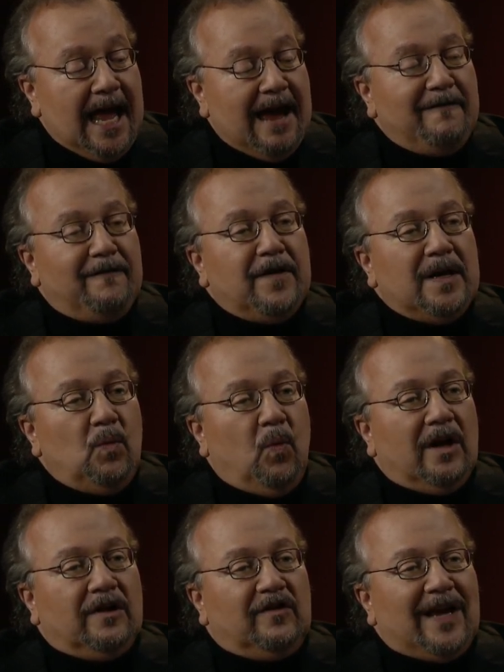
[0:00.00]

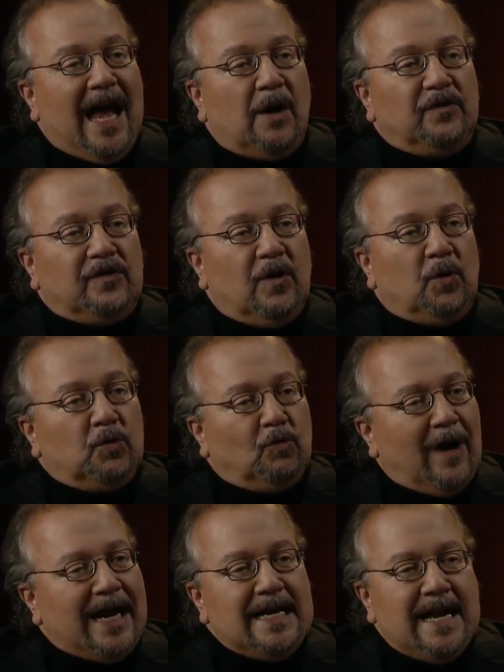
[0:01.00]
everyone's household
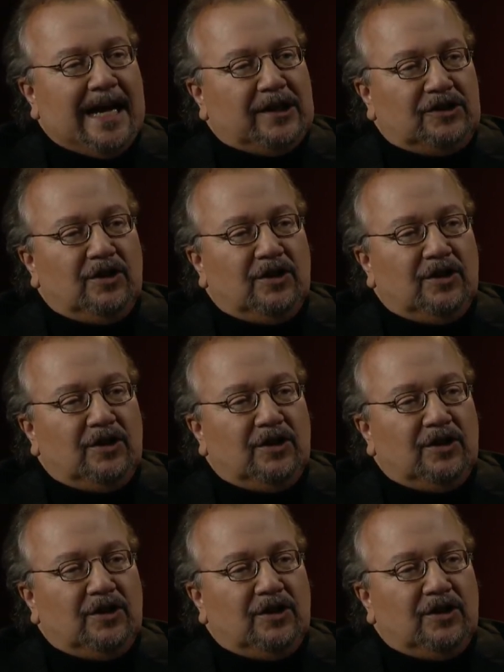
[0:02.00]
right next